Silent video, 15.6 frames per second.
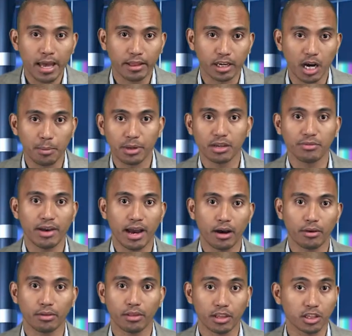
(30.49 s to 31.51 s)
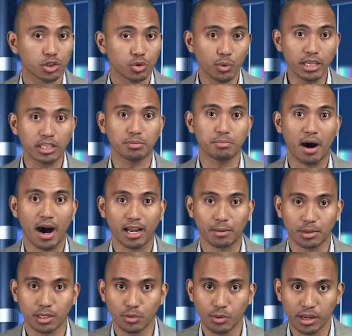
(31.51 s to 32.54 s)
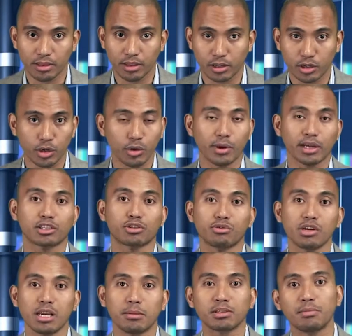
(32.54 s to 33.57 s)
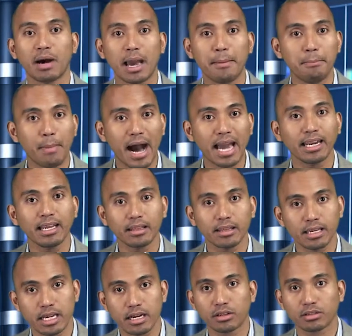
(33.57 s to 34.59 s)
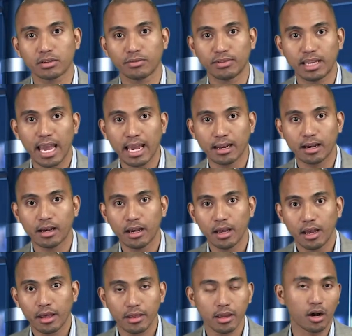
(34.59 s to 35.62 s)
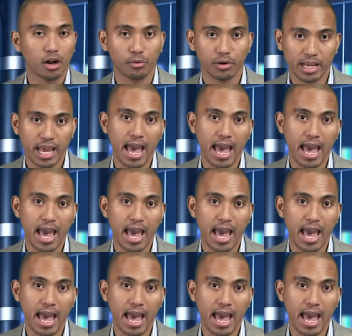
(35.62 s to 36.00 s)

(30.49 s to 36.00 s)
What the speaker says: The company found the sweet spot between the two extremes by mining the years of data they already